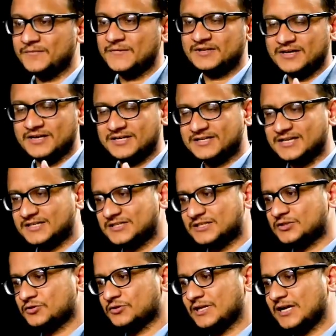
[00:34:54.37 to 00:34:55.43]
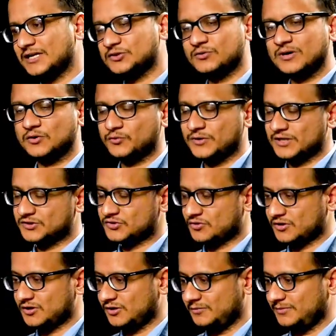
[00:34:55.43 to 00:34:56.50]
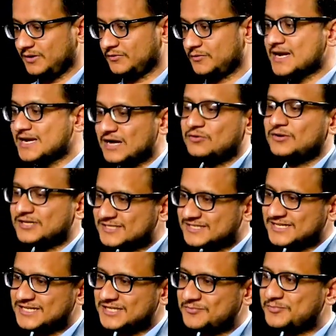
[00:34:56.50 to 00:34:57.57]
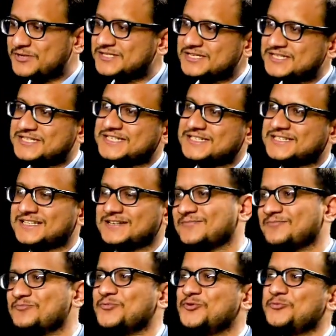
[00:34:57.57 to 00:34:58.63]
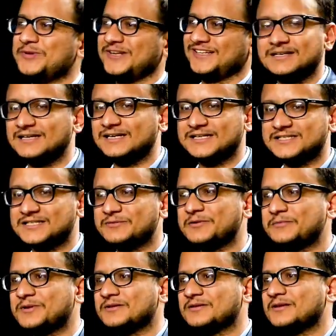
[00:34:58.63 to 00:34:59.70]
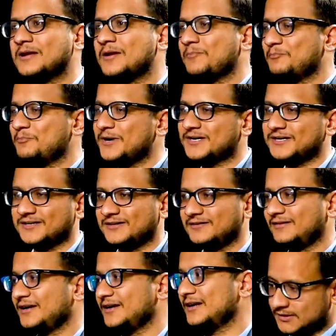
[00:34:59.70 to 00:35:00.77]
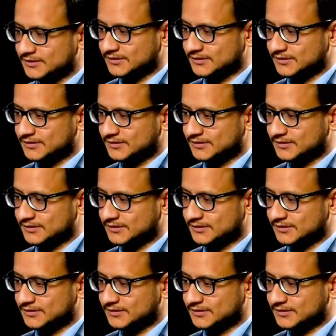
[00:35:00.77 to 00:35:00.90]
Direct taxes. So that is what we are talking about. Now, let's say the business is booming. It has never been better, right?